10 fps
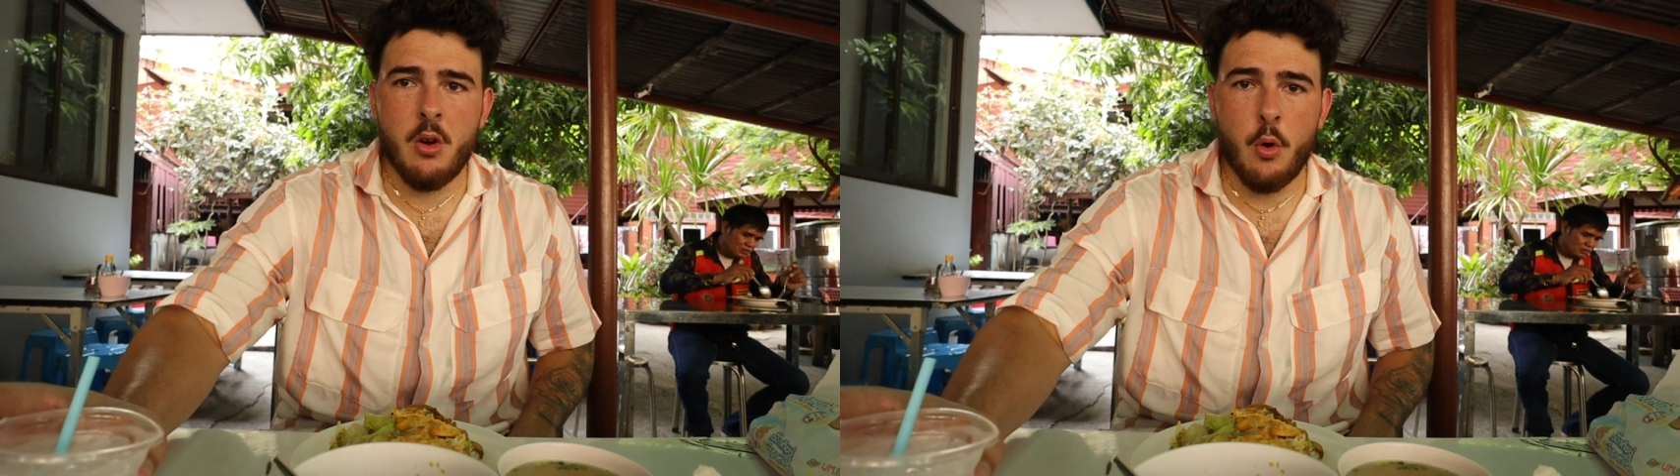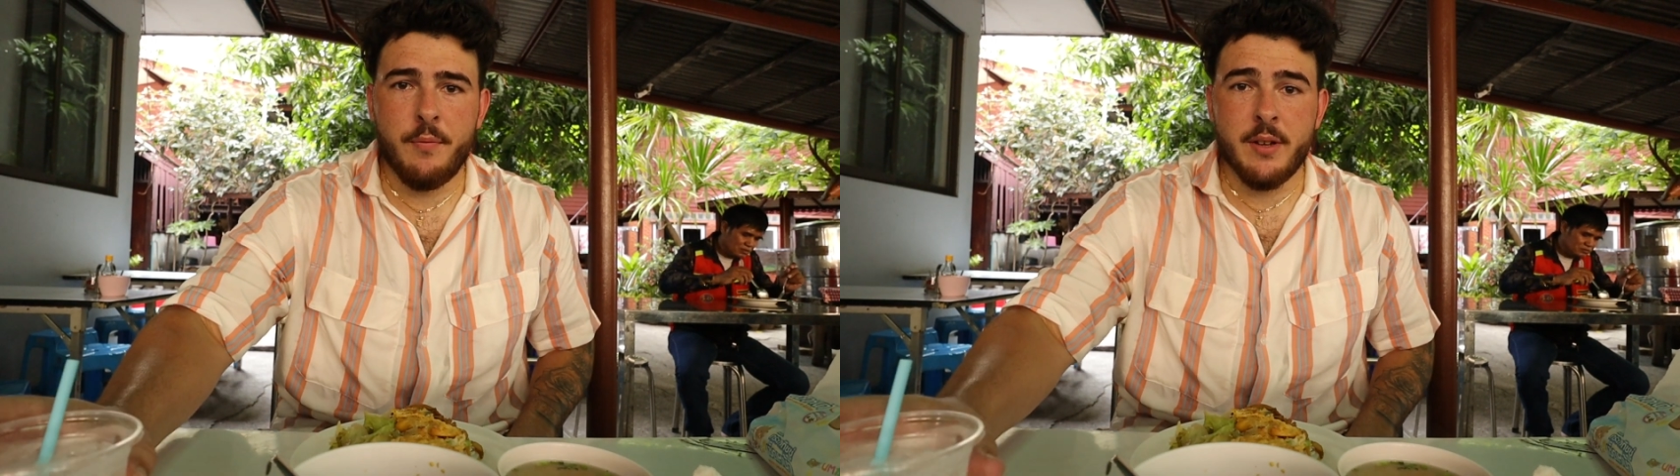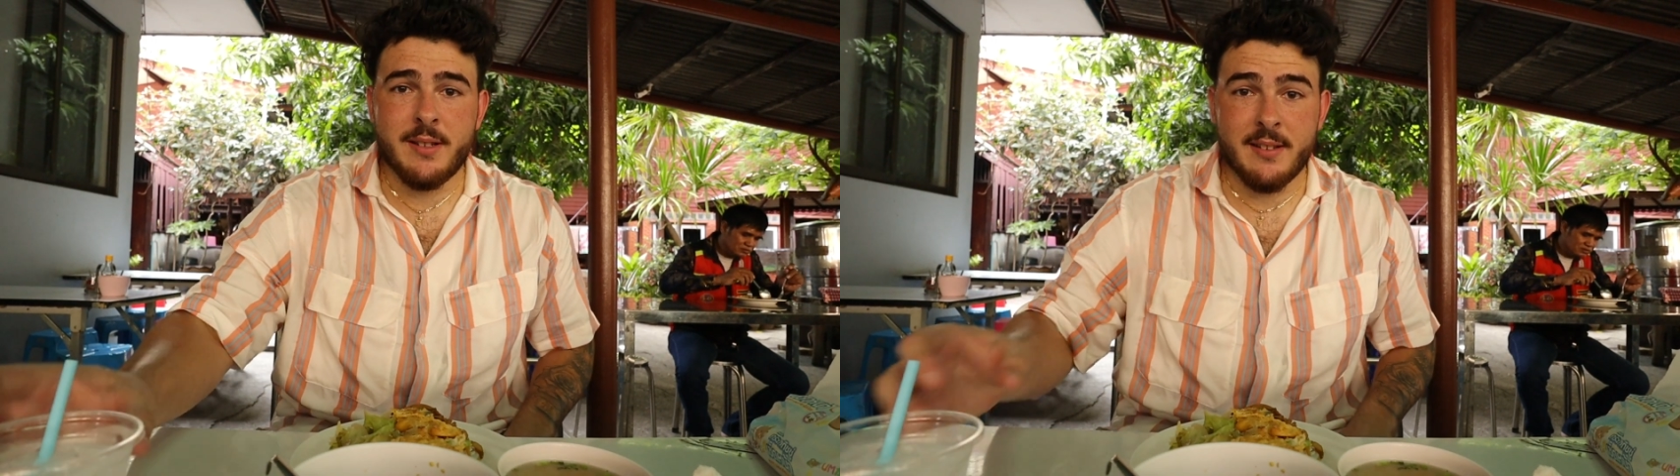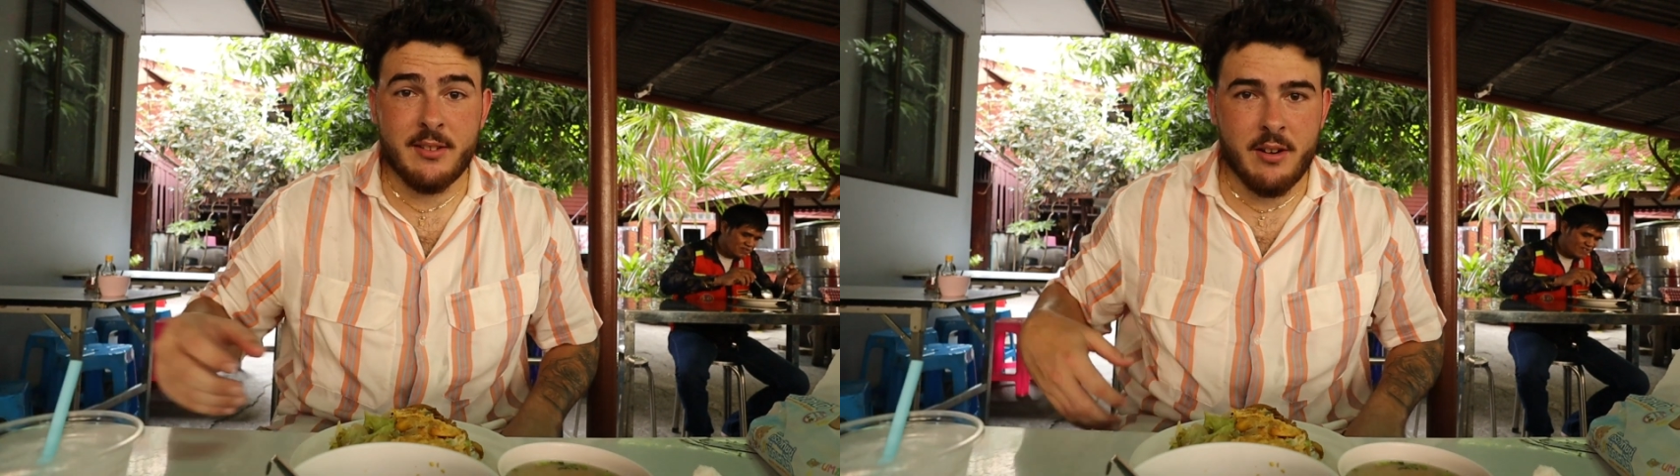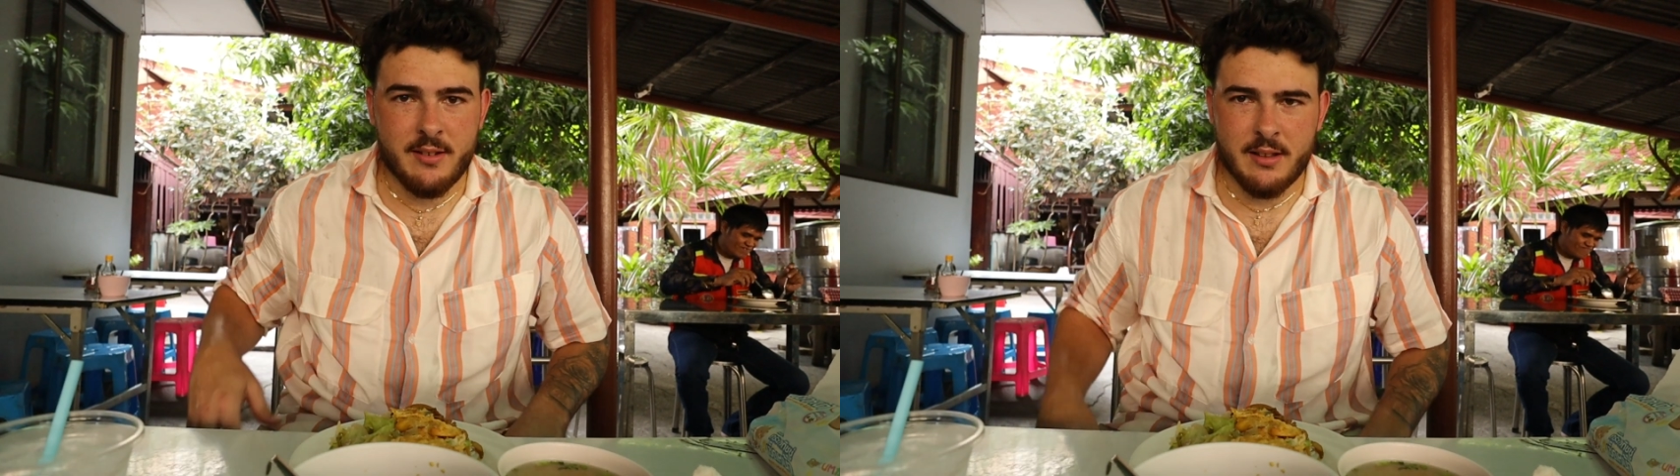hopefully it's as
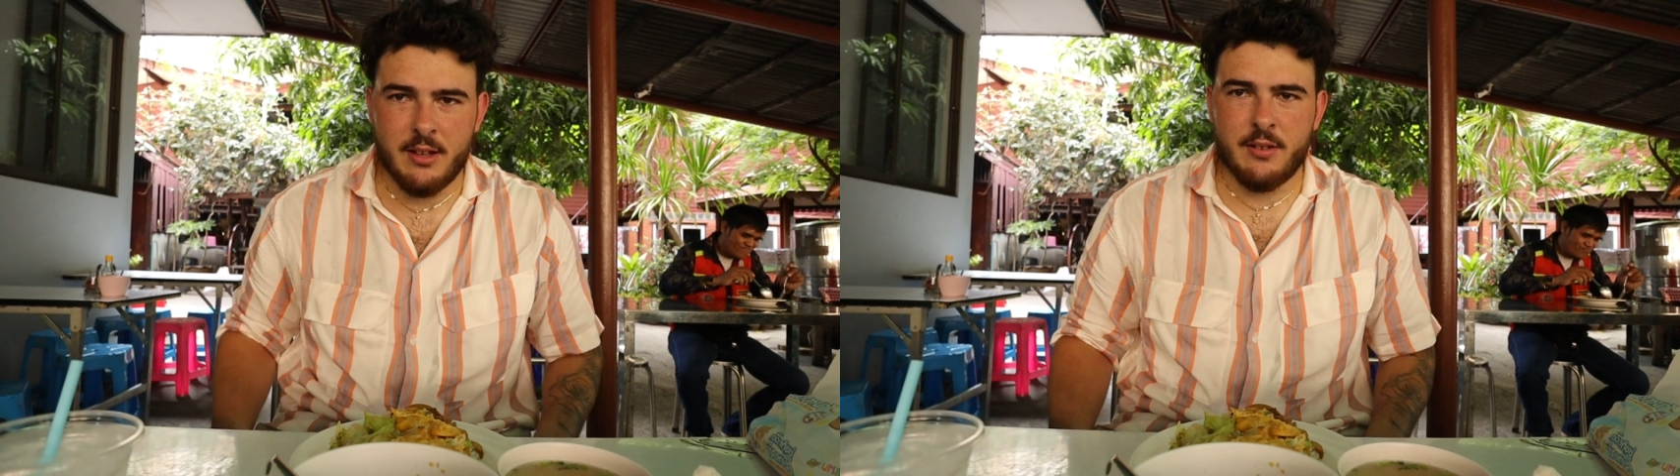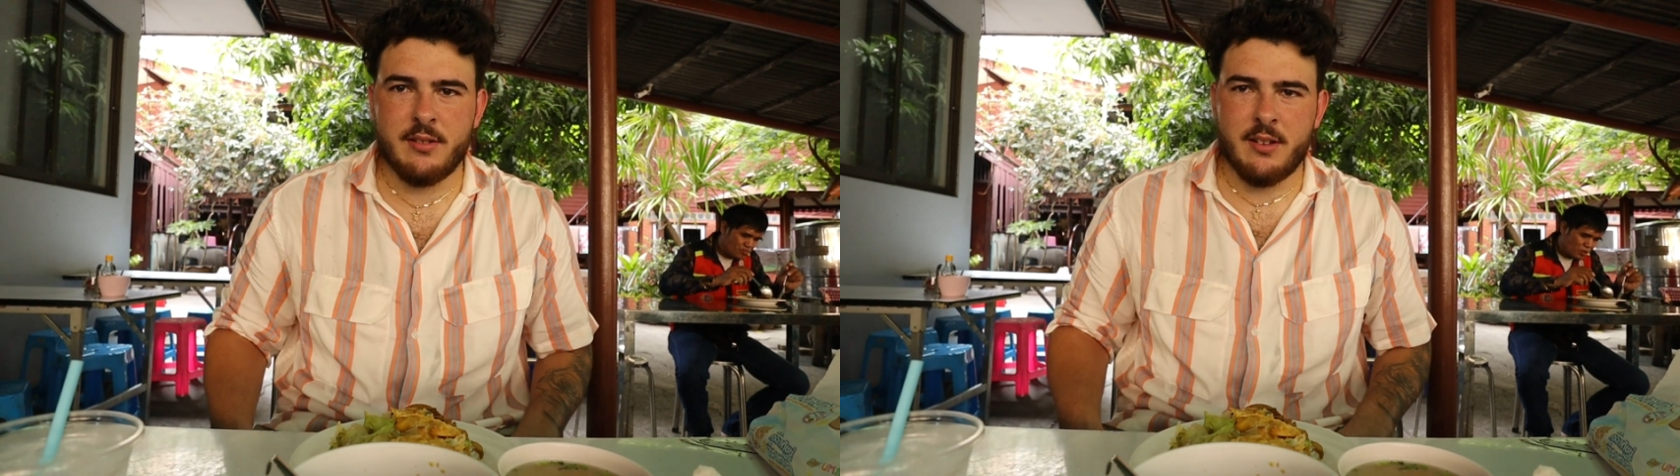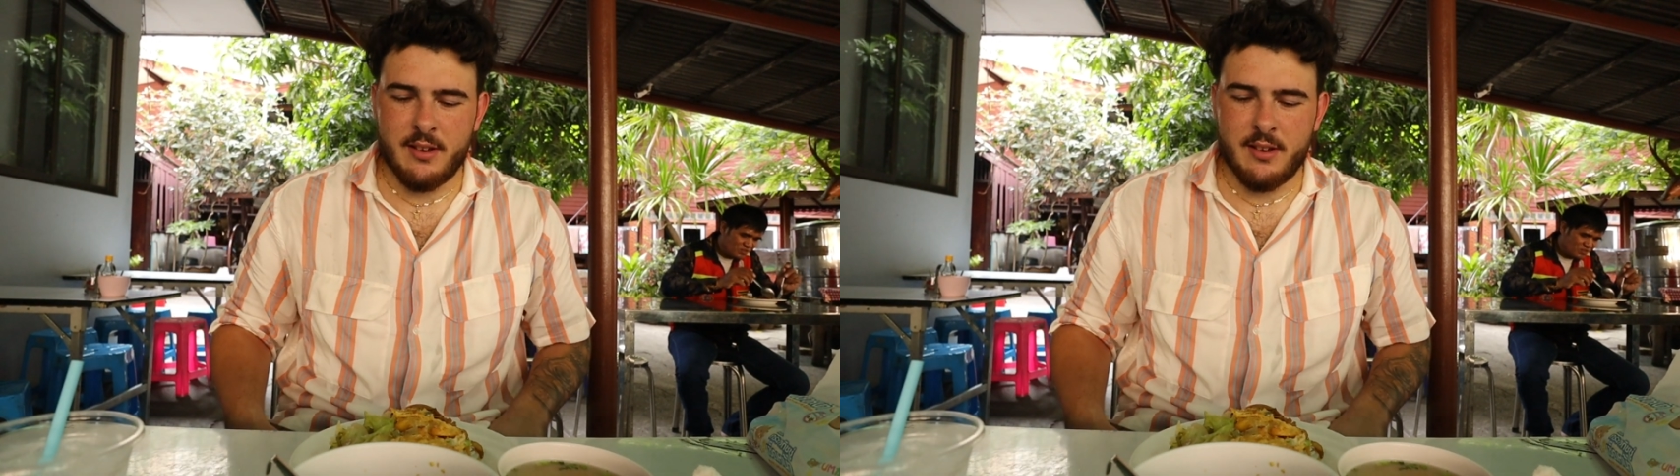good as it looks,